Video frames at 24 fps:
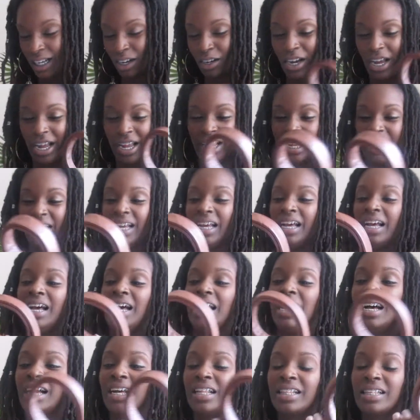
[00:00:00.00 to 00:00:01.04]
Okay,
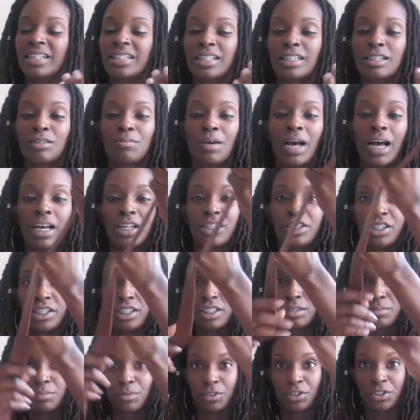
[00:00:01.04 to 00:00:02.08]
this is my
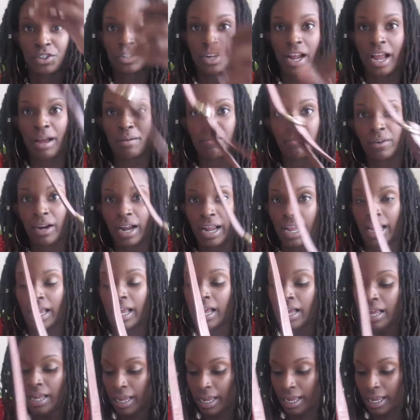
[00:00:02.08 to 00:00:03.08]
adjustable strap, right?